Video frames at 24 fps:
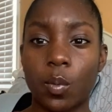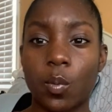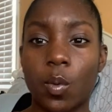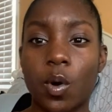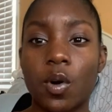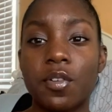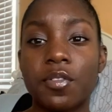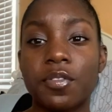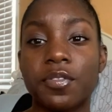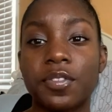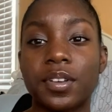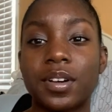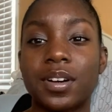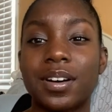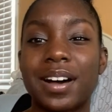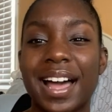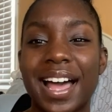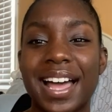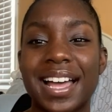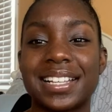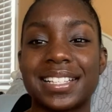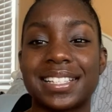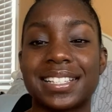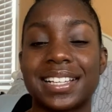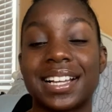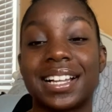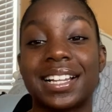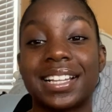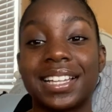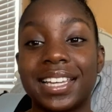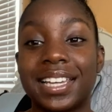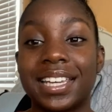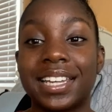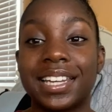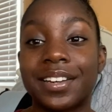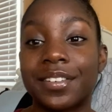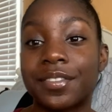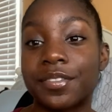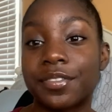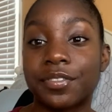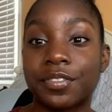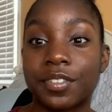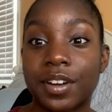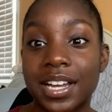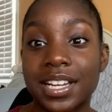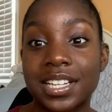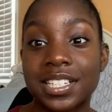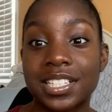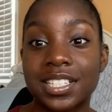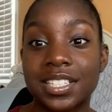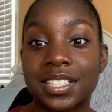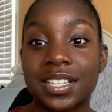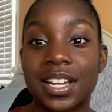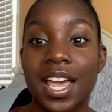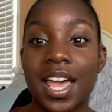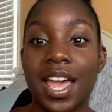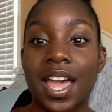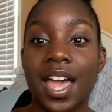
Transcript: it won't feel as clean and fresh